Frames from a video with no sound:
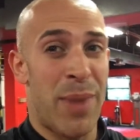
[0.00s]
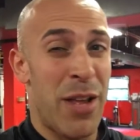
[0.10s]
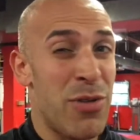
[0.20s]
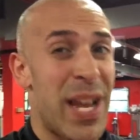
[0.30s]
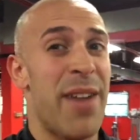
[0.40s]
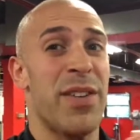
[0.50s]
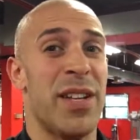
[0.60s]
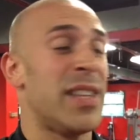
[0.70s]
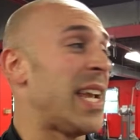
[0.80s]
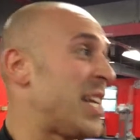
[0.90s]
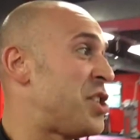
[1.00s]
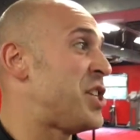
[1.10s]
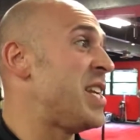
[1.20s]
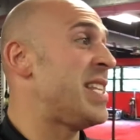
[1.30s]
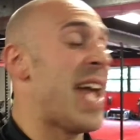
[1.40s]
But I usually have a
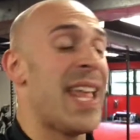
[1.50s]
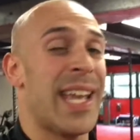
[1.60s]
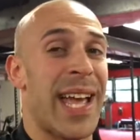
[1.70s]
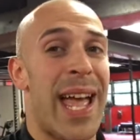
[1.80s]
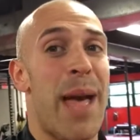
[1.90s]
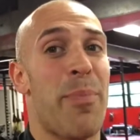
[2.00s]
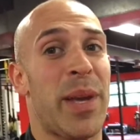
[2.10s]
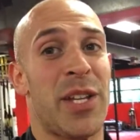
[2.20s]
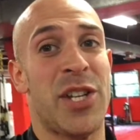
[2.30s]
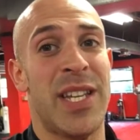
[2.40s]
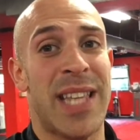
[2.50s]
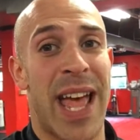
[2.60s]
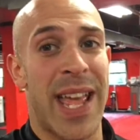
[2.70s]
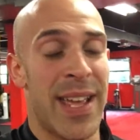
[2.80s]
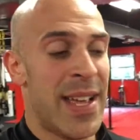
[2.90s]
cheat day, like an epic cheat
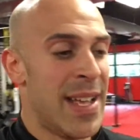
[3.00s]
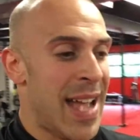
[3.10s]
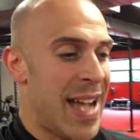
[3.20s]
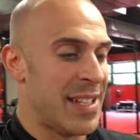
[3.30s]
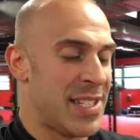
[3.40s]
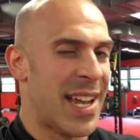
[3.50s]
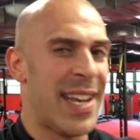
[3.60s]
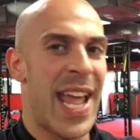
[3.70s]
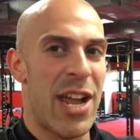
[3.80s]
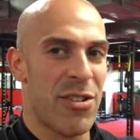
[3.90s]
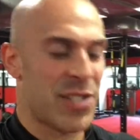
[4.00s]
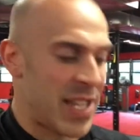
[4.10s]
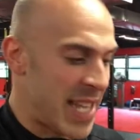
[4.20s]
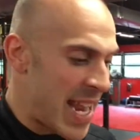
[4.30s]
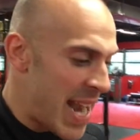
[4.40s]
day on Sunday or
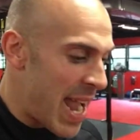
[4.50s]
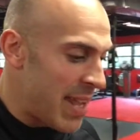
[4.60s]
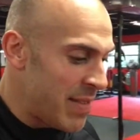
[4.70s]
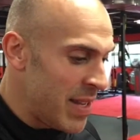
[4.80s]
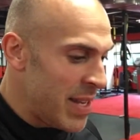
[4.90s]
Sunday night.